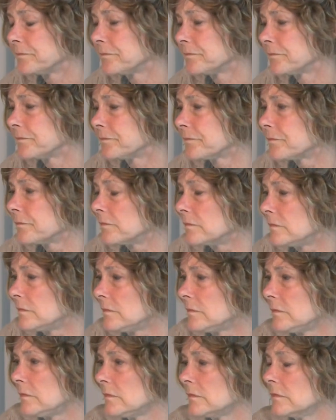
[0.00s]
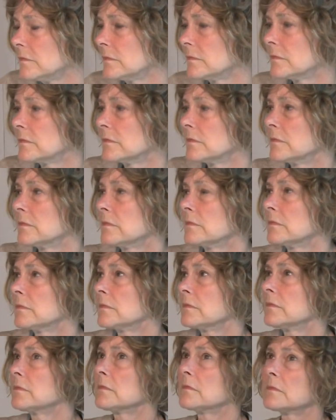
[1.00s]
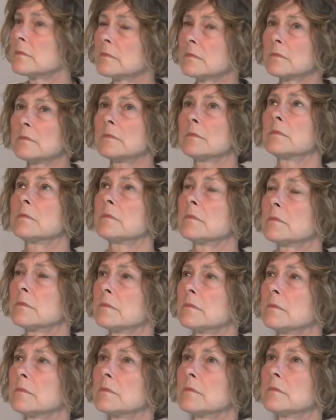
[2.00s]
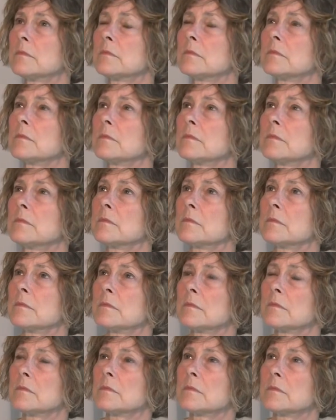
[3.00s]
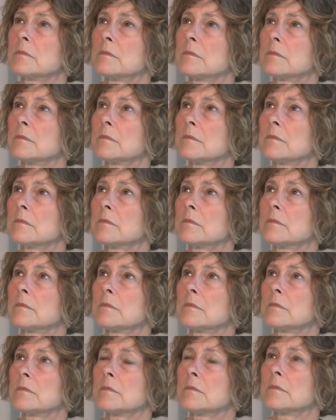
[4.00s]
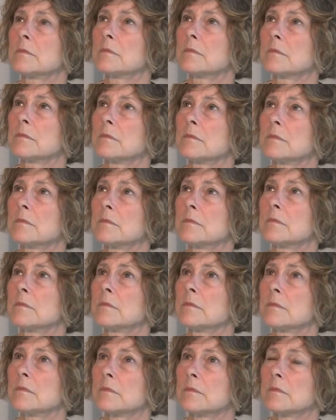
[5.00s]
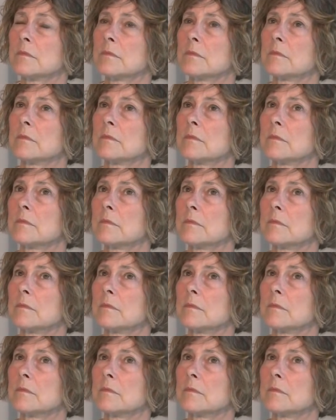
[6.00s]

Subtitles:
(silence)